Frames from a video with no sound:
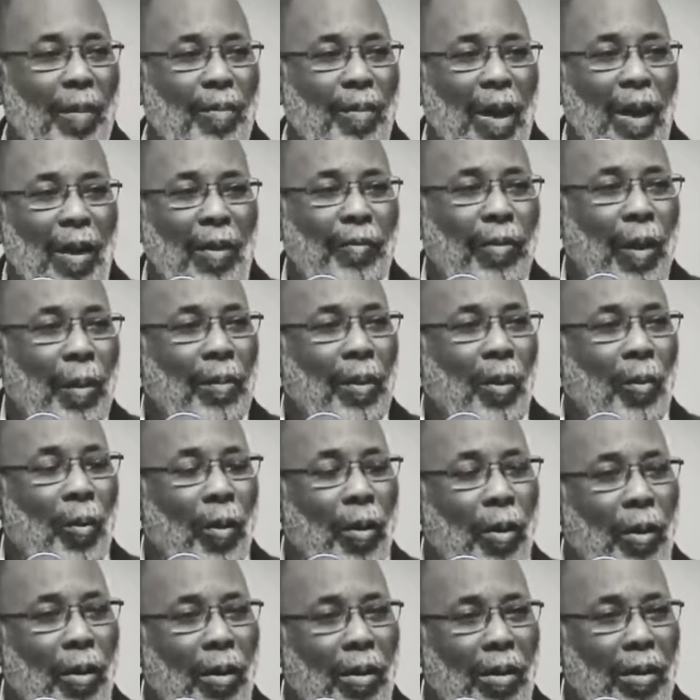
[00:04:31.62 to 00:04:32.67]
yourself
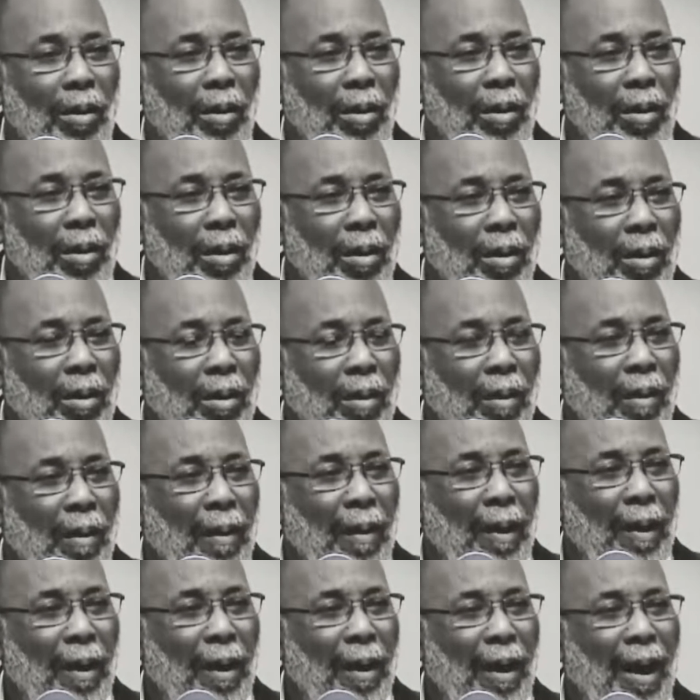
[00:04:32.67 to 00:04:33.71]
from the world.
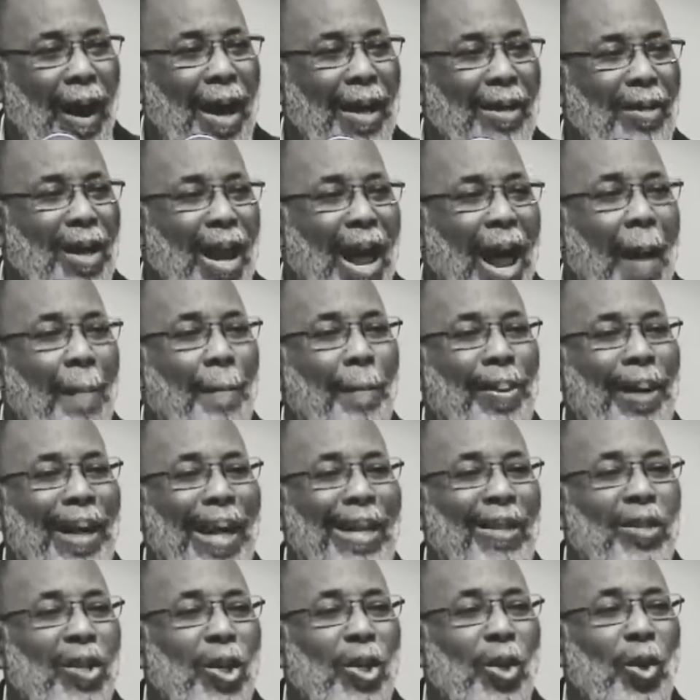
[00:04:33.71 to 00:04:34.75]
God said,
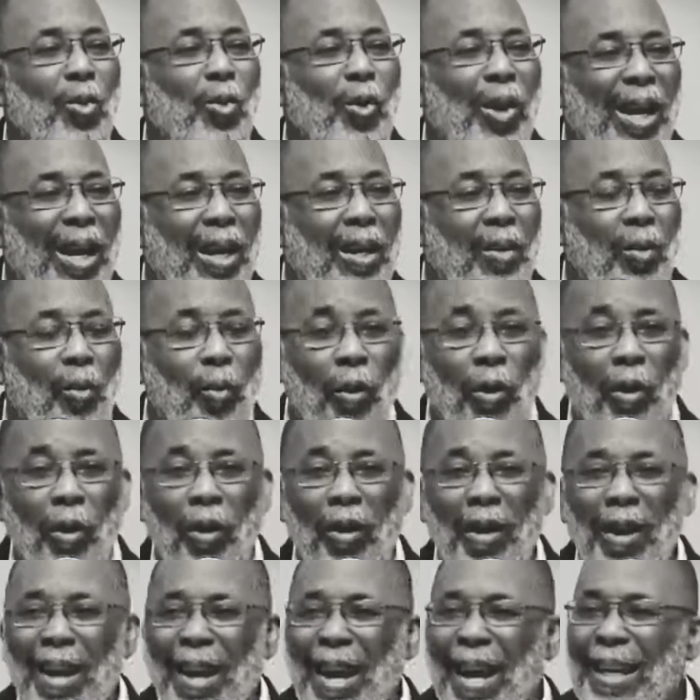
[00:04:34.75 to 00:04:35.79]
I'm placing you in
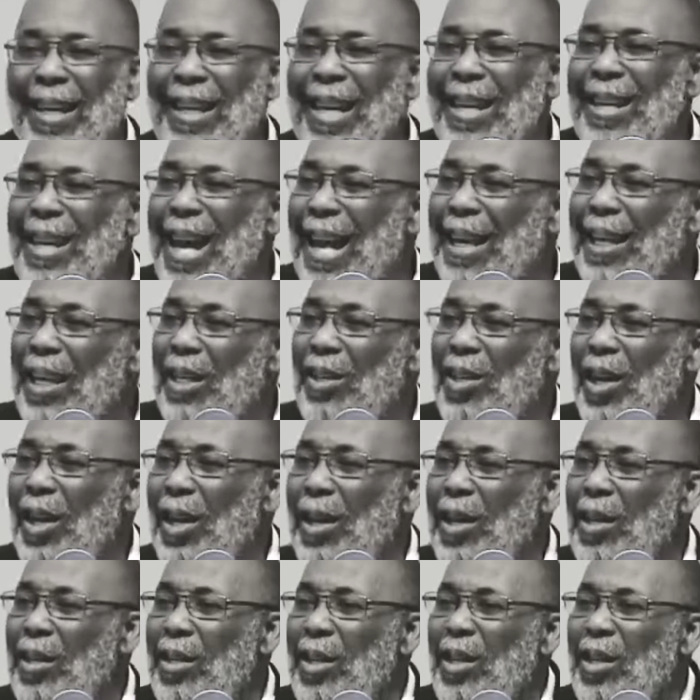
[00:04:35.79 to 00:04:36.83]
the world. And did
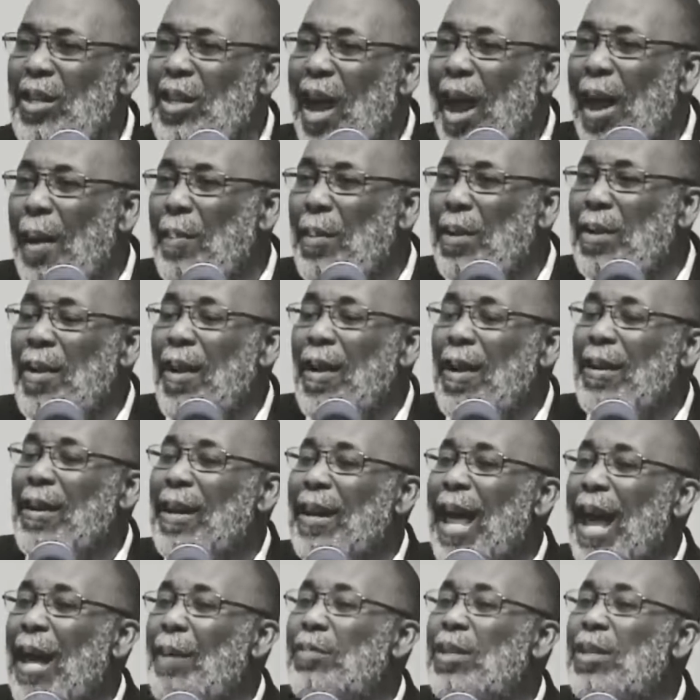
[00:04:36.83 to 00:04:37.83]
not he tell his disciples